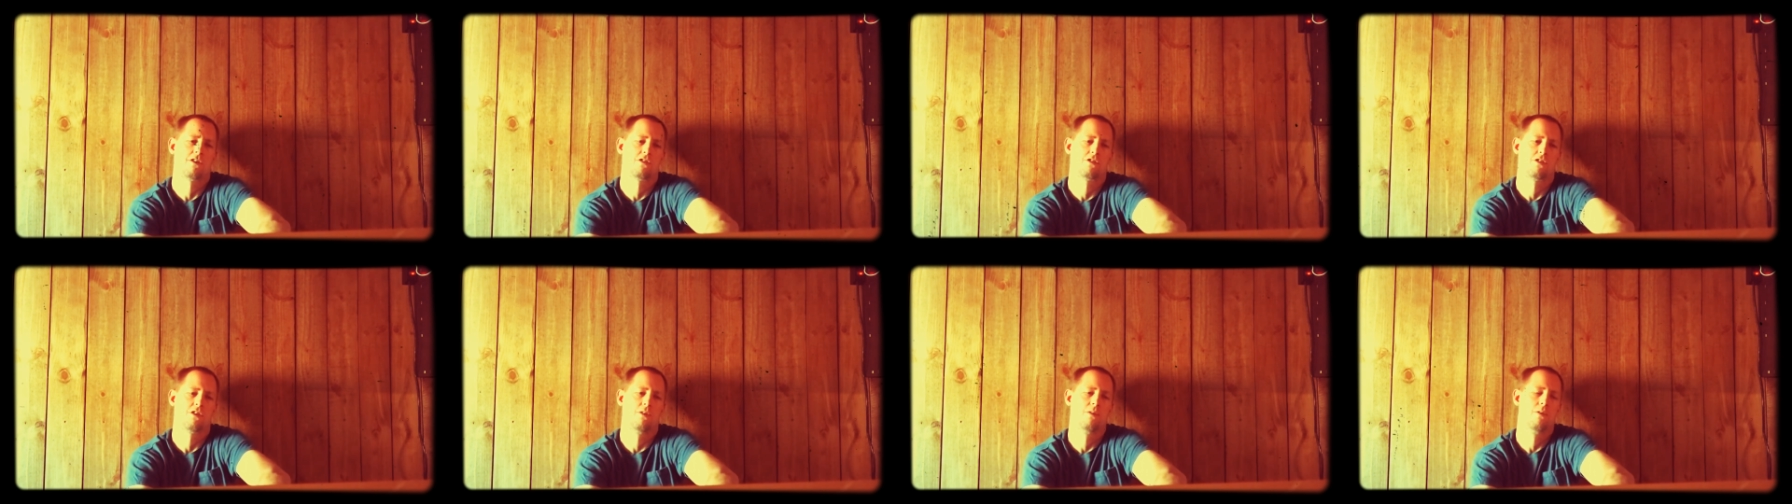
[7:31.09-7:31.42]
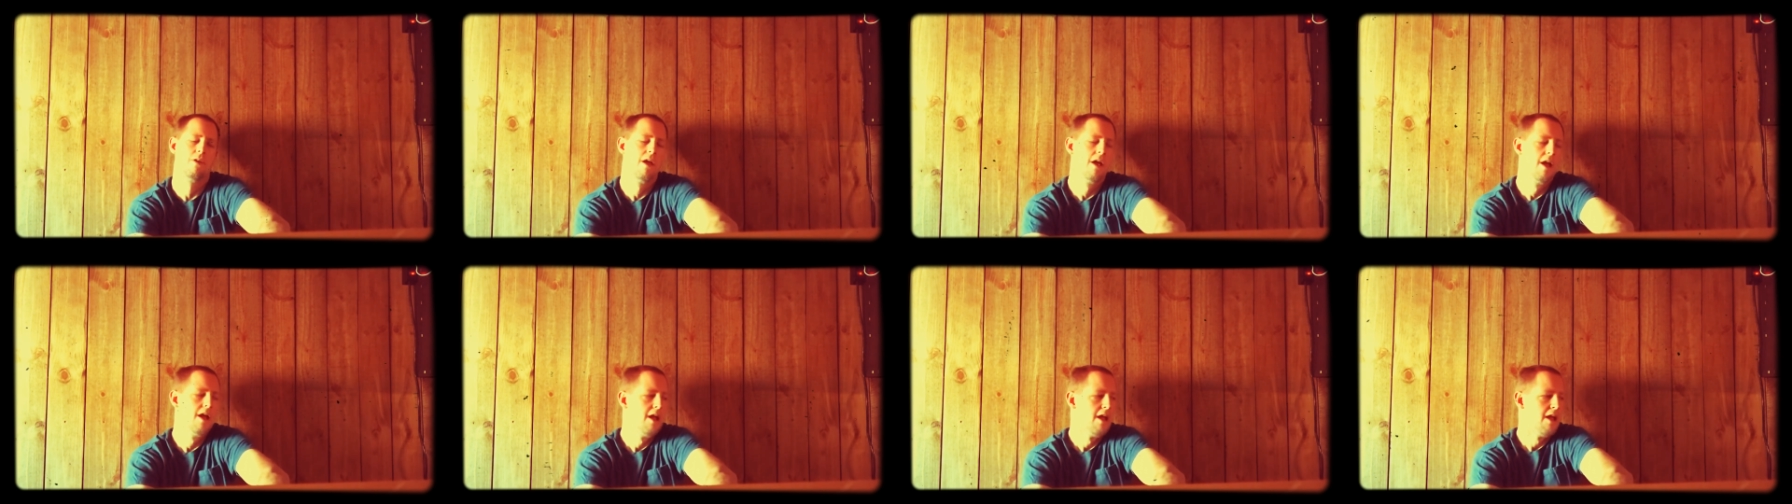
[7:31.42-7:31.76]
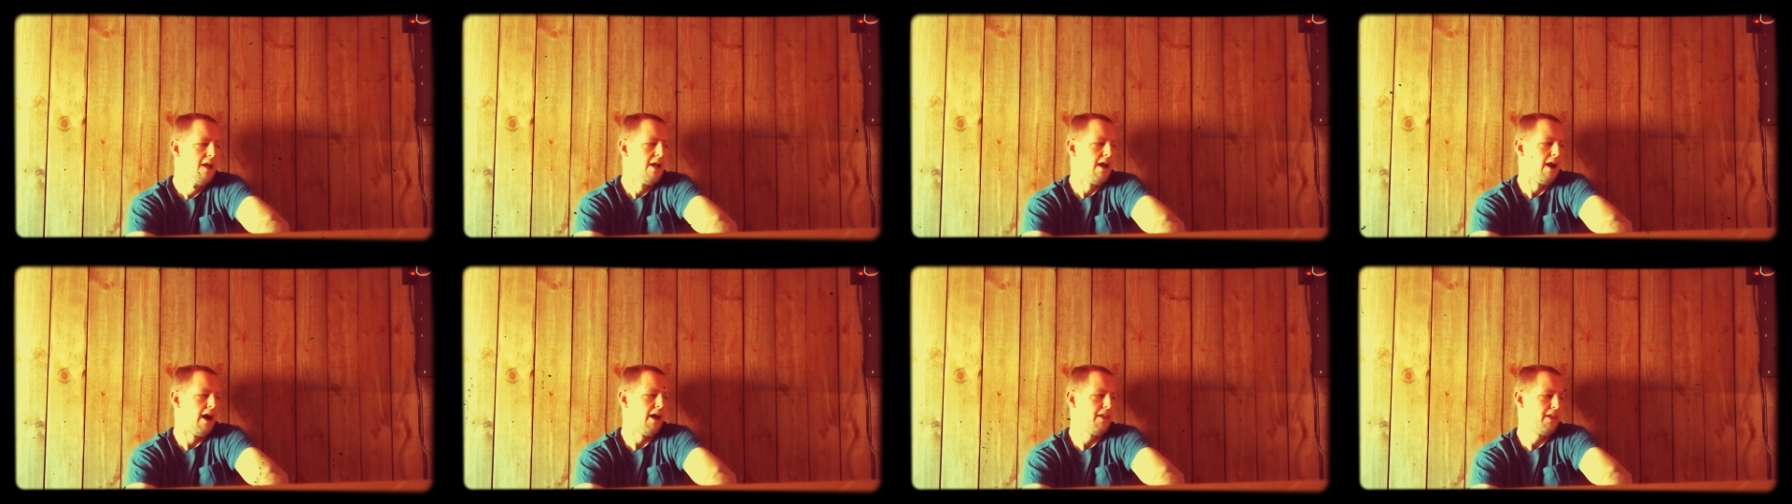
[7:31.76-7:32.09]
So
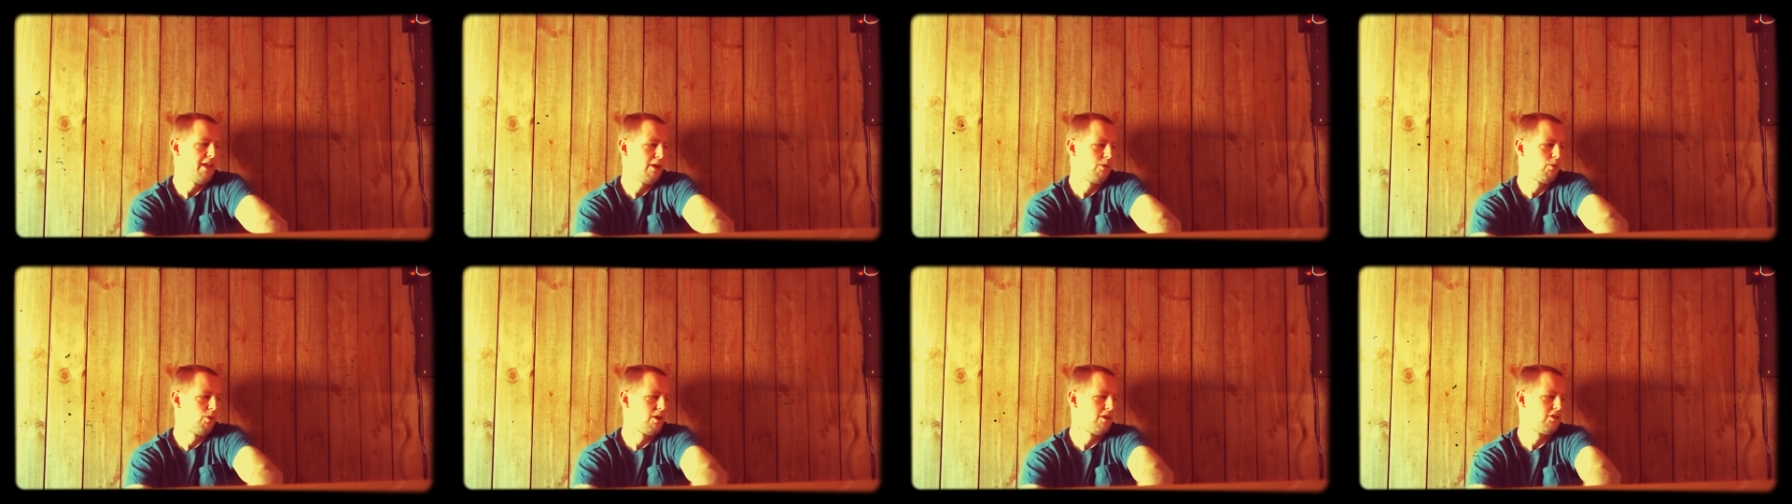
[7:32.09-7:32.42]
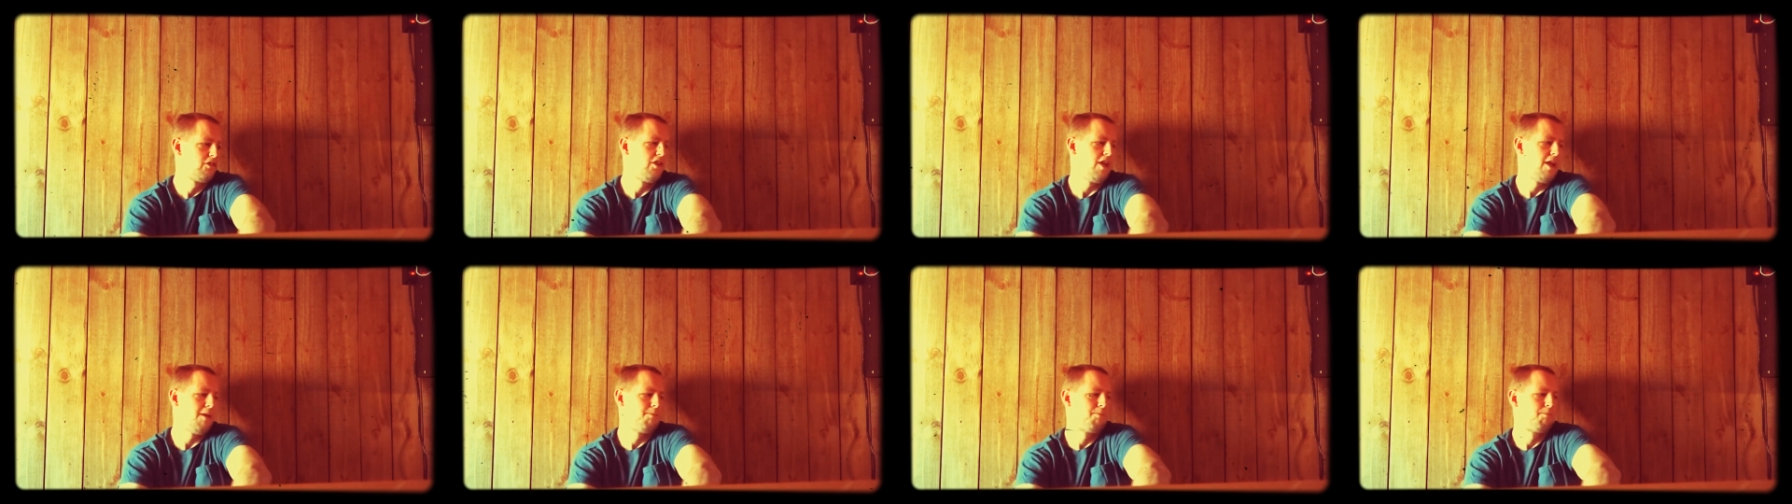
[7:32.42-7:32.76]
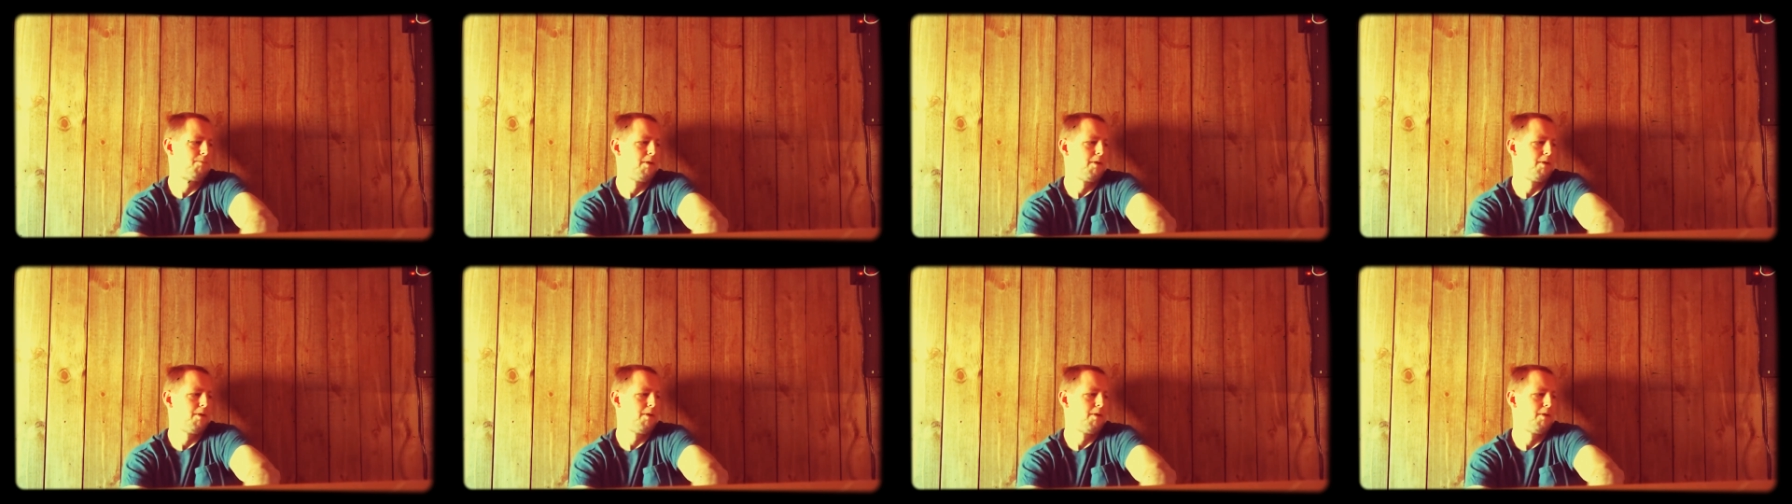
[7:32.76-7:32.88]
I think one deep